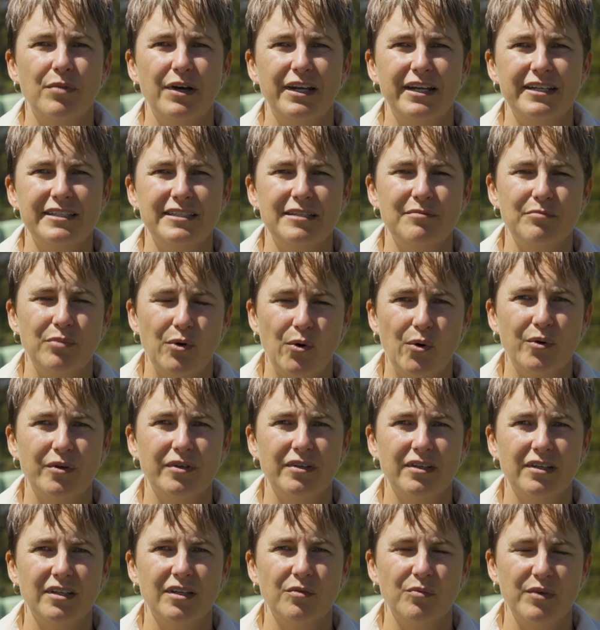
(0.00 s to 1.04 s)
but it's
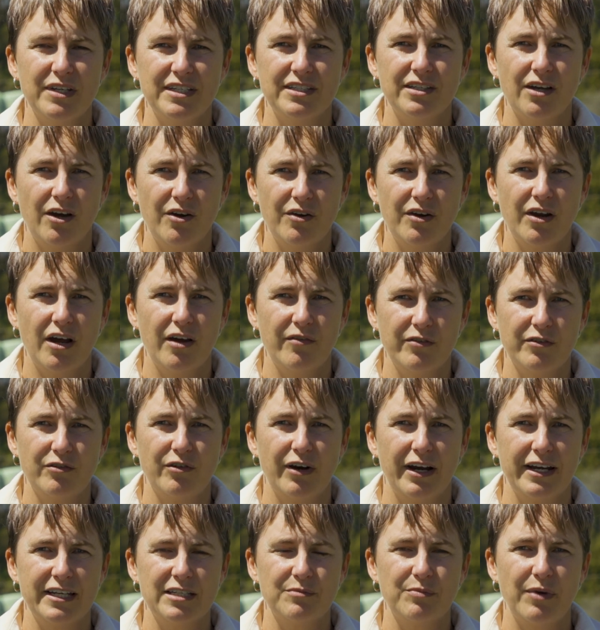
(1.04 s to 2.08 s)
important that we don't
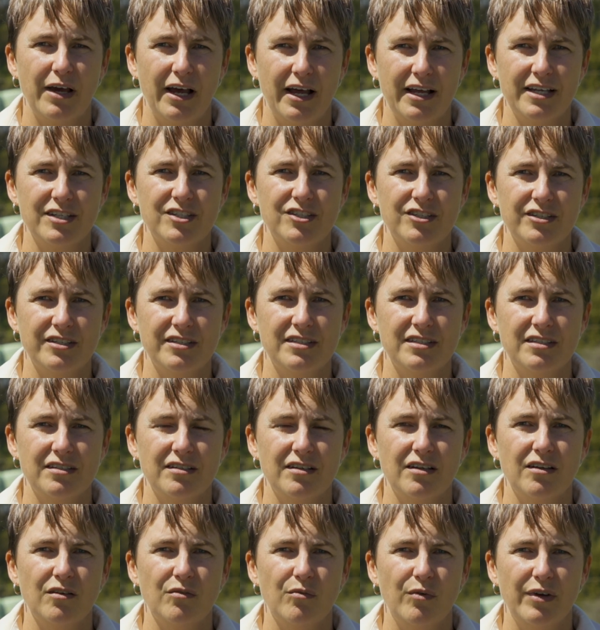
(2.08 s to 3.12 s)
overgraze pastures
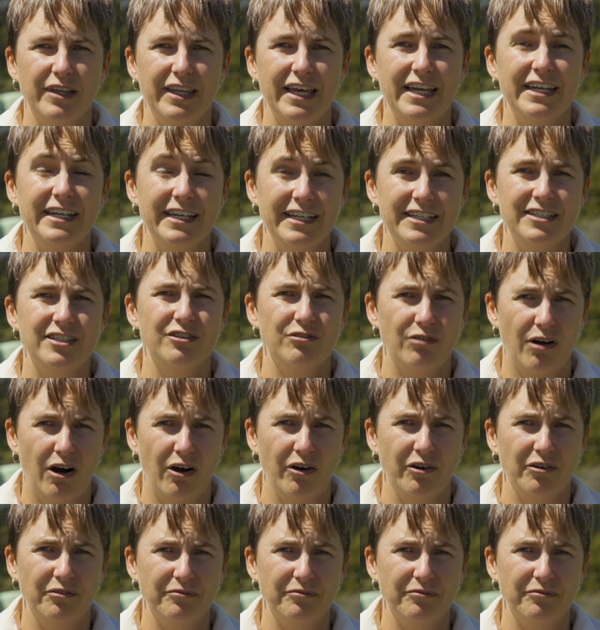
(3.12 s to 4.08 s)
when they need to grow.